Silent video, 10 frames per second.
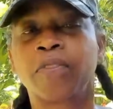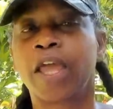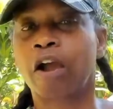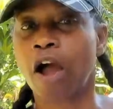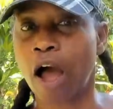
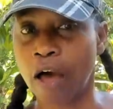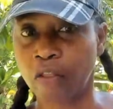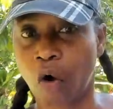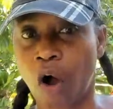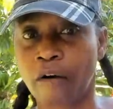Their
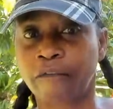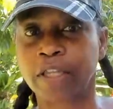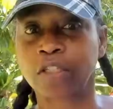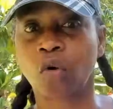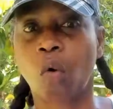other
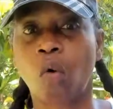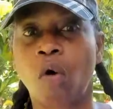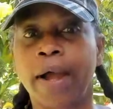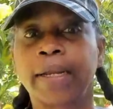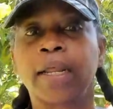office
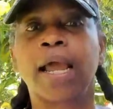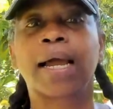on